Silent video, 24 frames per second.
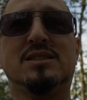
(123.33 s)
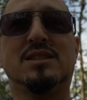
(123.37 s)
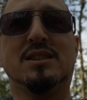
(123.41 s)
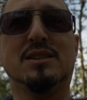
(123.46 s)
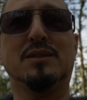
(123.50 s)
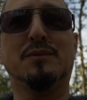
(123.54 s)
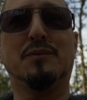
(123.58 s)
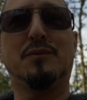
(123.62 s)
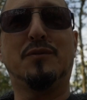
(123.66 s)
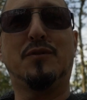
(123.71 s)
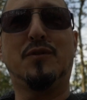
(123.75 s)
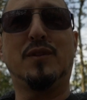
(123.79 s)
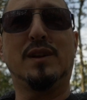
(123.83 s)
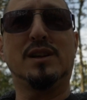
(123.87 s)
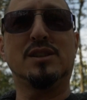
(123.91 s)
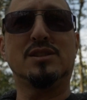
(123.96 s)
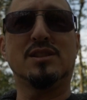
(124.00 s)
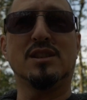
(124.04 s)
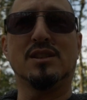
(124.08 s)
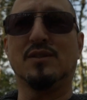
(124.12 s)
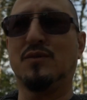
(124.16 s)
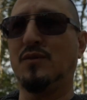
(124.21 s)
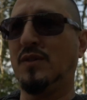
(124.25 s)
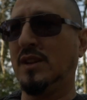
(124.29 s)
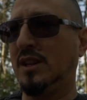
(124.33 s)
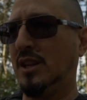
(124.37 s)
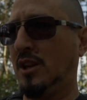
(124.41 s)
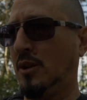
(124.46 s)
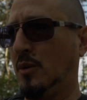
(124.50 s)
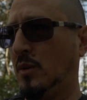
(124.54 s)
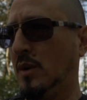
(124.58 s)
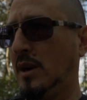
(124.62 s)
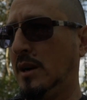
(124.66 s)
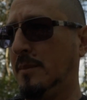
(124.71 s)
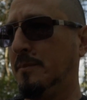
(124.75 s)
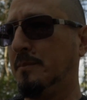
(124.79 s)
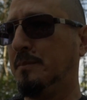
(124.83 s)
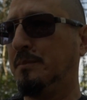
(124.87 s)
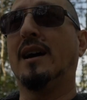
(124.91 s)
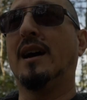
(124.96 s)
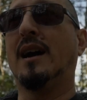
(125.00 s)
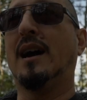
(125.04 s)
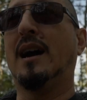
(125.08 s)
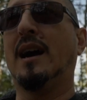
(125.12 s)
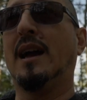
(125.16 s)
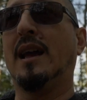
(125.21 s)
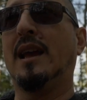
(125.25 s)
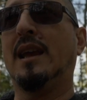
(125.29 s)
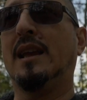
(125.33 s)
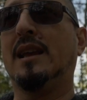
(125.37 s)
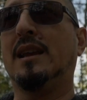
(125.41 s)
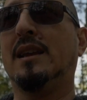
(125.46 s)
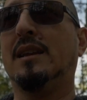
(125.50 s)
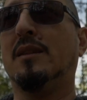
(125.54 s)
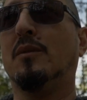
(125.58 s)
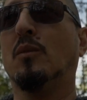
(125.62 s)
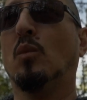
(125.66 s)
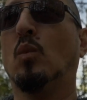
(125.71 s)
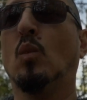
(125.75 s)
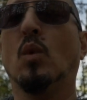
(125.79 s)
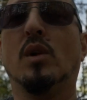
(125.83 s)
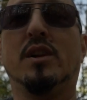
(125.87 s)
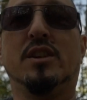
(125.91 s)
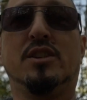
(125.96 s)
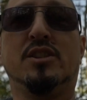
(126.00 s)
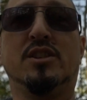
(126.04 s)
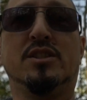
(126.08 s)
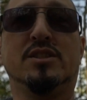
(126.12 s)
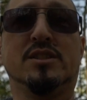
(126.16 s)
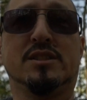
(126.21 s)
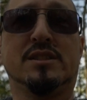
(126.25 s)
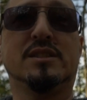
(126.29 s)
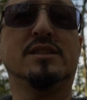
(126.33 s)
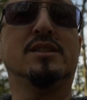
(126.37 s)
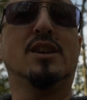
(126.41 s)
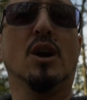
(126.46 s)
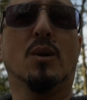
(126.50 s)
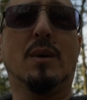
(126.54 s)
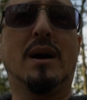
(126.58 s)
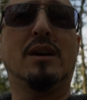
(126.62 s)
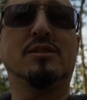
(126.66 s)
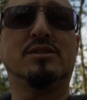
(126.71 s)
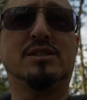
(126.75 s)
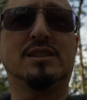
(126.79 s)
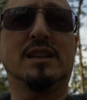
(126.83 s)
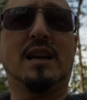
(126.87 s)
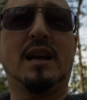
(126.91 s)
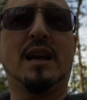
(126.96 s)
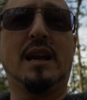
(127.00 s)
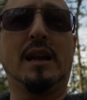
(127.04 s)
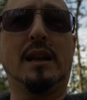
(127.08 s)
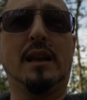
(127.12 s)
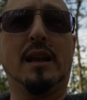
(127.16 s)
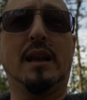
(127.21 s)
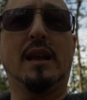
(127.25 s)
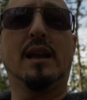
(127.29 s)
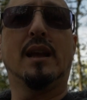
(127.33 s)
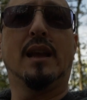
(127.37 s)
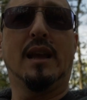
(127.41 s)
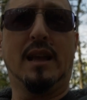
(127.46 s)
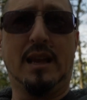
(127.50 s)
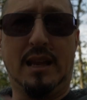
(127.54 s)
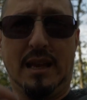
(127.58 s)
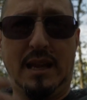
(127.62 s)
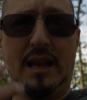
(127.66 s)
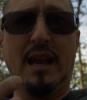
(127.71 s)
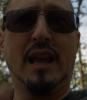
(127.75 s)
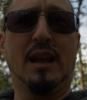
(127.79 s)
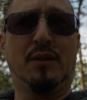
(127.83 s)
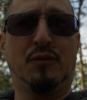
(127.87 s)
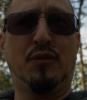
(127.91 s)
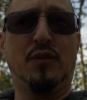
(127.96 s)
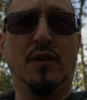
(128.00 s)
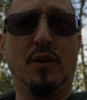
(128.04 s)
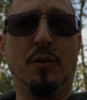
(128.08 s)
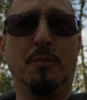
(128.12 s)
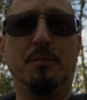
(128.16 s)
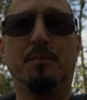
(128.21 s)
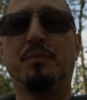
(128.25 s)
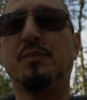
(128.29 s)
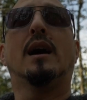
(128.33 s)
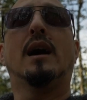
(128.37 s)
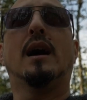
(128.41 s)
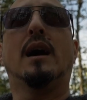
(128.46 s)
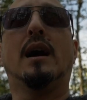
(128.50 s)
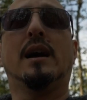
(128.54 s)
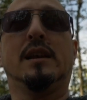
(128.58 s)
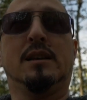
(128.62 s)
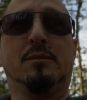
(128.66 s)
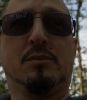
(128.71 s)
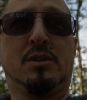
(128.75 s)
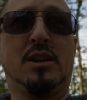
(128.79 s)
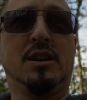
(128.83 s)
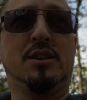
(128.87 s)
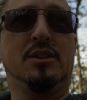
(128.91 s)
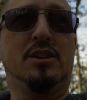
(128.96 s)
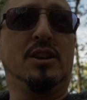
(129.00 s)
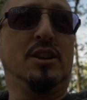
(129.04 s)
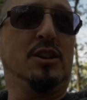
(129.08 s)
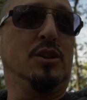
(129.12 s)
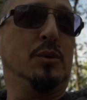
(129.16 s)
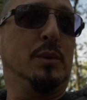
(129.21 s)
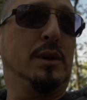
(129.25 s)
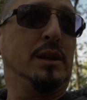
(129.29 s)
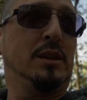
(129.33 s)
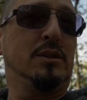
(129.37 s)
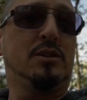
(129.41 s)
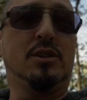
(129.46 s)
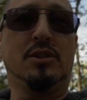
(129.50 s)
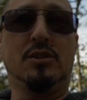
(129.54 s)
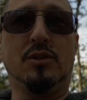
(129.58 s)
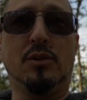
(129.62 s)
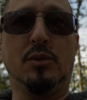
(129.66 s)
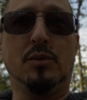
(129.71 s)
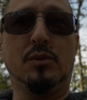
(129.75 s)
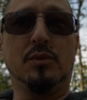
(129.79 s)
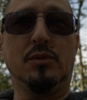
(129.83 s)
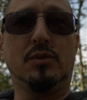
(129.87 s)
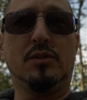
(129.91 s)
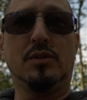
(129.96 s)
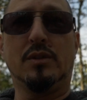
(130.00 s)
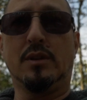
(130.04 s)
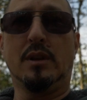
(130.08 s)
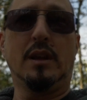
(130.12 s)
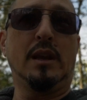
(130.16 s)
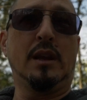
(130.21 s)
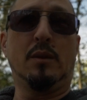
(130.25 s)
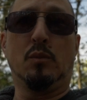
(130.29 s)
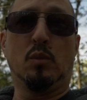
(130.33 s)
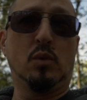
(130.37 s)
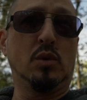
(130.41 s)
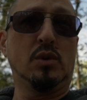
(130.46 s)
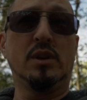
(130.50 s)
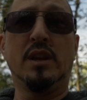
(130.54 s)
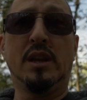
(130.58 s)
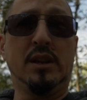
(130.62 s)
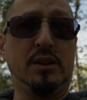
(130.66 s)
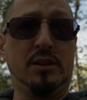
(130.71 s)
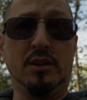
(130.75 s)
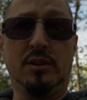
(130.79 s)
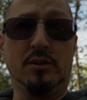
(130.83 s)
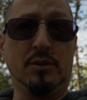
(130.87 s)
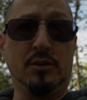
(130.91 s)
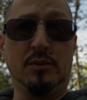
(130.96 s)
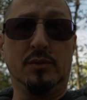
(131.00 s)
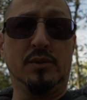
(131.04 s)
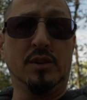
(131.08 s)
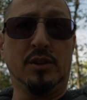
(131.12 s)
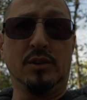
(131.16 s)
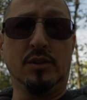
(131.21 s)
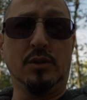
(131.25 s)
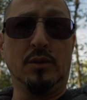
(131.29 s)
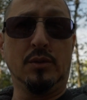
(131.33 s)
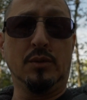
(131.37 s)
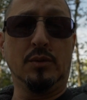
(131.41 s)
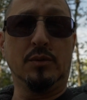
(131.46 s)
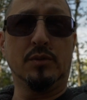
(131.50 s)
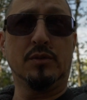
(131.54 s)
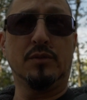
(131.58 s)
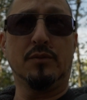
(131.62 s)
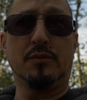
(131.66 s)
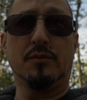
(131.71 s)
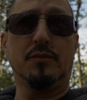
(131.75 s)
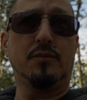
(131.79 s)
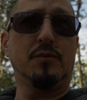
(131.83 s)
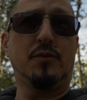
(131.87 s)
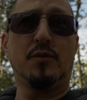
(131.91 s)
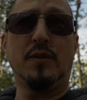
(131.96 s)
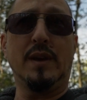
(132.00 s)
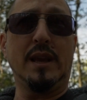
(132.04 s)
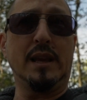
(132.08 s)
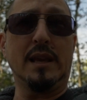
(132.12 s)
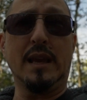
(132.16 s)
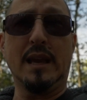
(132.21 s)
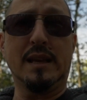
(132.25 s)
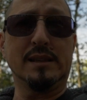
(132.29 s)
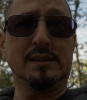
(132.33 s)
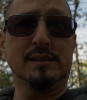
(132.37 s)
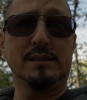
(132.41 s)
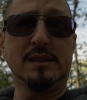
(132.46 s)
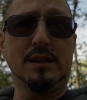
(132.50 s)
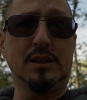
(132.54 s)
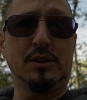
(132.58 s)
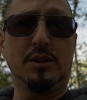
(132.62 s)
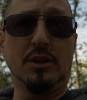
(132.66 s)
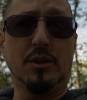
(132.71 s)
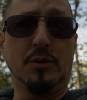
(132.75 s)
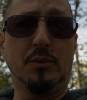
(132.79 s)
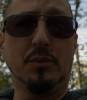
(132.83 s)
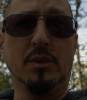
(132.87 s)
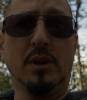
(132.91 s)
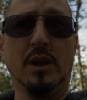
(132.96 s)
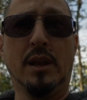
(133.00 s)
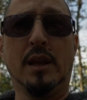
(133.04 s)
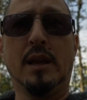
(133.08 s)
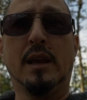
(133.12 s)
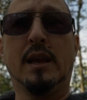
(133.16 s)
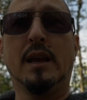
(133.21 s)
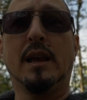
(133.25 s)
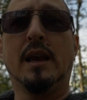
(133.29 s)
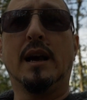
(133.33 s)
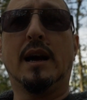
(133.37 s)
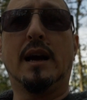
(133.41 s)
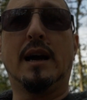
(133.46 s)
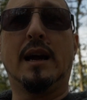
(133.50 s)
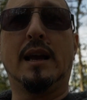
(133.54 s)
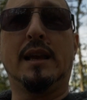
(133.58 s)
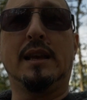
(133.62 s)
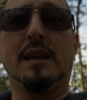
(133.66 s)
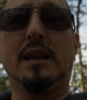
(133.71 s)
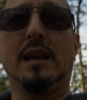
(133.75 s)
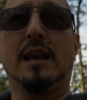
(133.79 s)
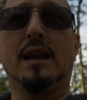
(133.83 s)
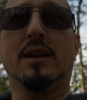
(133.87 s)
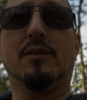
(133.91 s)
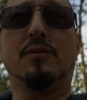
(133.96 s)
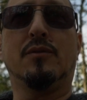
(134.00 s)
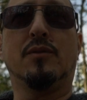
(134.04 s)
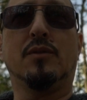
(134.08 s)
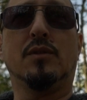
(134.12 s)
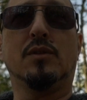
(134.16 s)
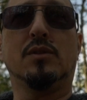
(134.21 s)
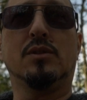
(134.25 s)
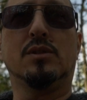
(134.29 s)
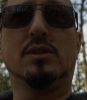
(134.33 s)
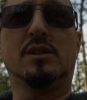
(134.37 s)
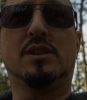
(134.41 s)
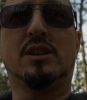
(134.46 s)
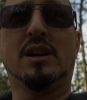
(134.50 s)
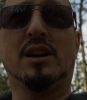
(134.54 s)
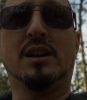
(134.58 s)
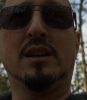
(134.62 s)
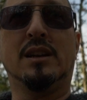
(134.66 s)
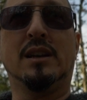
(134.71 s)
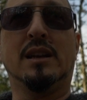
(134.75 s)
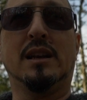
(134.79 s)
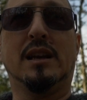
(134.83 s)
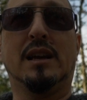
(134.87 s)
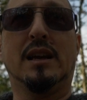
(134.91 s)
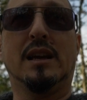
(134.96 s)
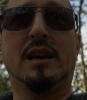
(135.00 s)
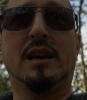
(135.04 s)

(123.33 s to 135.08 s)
to finish this video up. I wanted to just go outside and film. I am continuing to use and will continue to use fake S-Cinetone. I have done